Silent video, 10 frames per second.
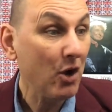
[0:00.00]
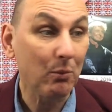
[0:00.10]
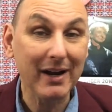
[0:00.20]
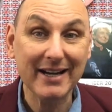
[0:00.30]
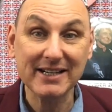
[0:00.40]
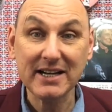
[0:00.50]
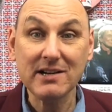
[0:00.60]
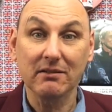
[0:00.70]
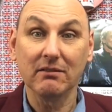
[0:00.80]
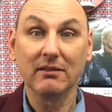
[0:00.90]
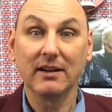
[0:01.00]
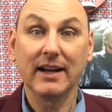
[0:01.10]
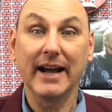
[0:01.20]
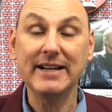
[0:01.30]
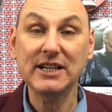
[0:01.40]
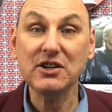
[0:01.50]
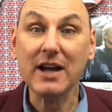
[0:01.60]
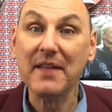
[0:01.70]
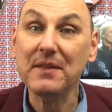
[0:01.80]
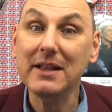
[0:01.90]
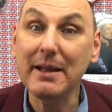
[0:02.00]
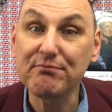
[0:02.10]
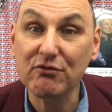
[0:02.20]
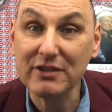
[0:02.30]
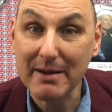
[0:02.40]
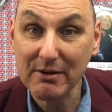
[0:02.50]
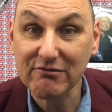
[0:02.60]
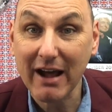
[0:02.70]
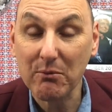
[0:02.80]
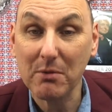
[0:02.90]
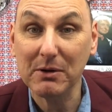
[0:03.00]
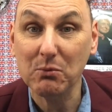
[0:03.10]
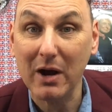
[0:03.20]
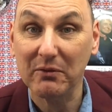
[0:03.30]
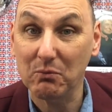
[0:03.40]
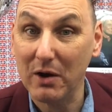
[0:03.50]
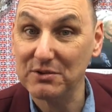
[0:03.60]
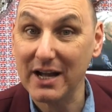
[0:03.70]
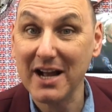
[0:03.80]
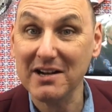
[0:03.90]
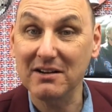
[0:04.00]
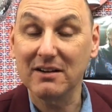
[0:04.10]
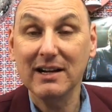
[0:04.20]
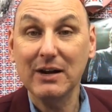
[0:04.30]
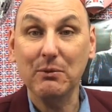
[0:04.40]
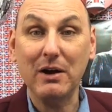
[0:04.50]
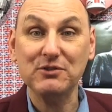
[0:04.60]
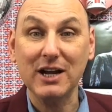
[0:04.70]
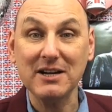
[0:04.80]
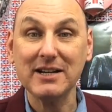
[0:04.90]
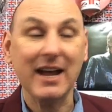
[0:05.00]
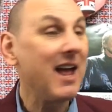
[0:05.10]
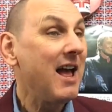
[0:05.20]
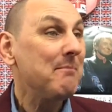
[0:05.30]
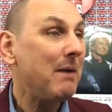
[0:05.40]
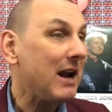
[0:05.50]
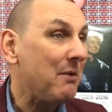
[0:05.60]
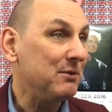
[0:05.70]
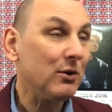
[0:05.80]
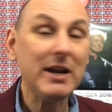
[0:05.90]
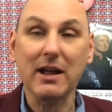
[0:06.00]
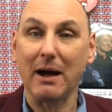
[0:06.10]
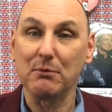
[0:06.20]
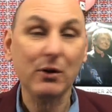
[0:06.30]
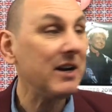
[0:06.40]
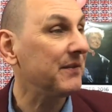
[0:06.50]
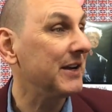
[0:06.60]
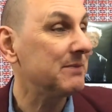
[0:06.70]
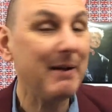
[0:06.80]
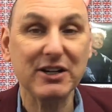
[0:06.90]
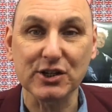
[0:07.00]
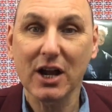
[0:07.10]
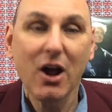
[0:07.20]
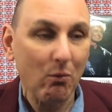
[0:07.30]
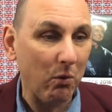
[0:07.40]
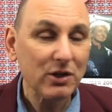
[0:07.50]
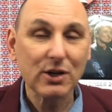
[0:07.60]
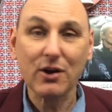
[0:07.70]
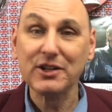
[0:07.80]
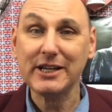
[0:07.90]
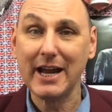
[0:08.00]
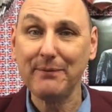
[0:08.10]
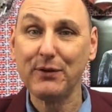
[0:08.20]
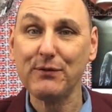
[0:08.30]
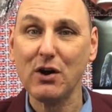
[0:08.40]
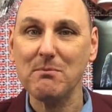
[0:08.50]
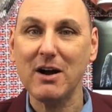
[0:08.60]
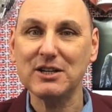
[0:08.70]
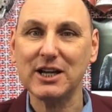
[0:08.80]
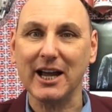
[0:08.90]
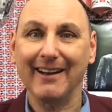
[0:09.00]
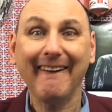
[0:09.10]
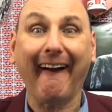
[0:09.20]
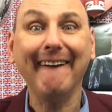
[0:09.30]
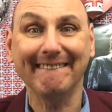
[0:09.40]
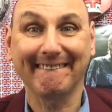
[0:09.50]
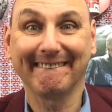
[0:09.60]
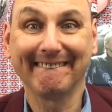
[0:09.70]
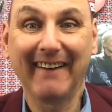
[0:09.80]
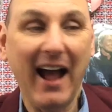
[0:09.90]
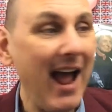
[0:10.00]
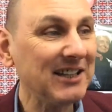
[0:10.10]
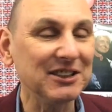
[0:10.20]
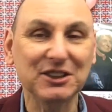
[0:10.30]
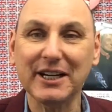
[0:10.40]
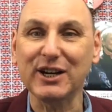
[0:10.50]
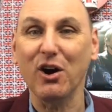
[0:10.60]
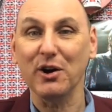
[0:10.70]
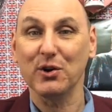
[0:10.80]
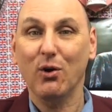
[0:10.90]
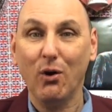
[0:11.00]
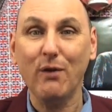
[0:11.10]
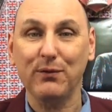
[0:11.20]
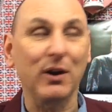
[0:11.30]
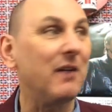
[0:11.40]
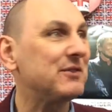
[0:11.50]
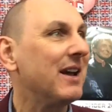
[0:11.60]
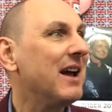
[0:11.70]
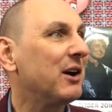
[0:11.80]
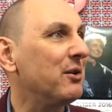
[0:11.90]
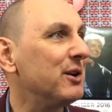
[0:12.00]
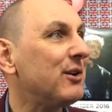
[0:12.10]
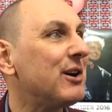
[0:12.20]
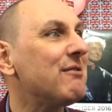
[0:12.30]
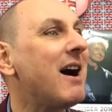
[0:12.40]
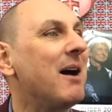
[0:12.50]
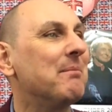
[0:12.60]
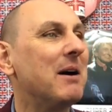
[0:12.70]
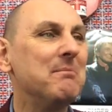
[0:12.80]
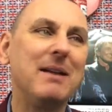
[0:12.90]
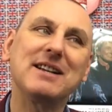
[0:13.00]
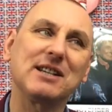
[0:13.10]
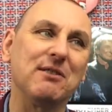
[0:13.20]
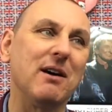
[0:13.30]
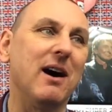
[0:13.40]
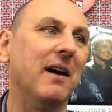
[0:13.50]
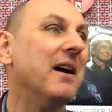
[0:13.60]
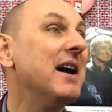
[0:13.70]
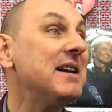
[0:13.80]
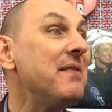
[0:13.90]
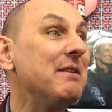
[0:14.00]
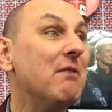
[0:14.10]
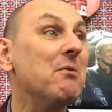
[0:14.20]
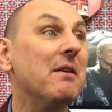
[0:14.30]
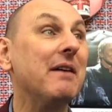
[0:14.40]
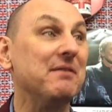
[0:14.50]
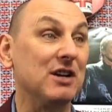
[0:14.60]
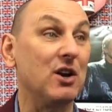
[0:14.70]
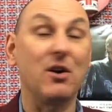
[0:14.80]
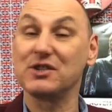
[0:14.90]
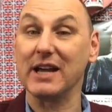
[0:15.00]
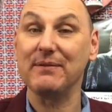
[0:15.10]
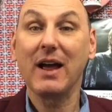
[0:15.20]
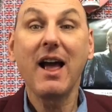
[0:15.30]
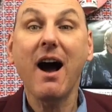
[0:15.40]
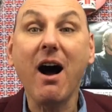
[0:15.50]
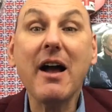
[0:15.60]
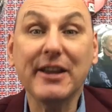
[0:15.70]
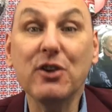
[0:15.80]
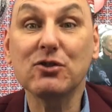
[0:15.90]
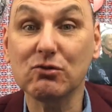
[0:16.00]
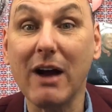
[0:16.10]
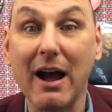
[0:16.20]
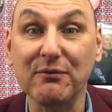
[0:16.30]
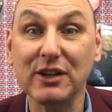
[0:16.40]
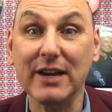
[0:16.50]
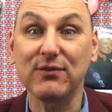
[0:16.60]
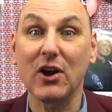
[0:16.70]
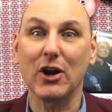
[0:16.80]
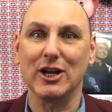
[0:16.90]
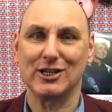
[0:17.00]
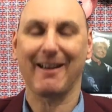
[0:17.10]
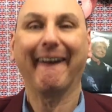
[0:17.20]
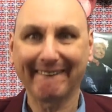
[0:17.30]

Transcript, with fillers: Well, he didn't. He didn't, and the Liberal Democrat woman won. Well done. Well done, dear. But I'm looking at I'm looking at these pictures. What a lot of teeth you've got, my dear. Look, hasn't she got an awful lot of teeth? Go and look her up. Bless her heart. Nothing wrong with having a lot of teeth. I used to have teeth like this.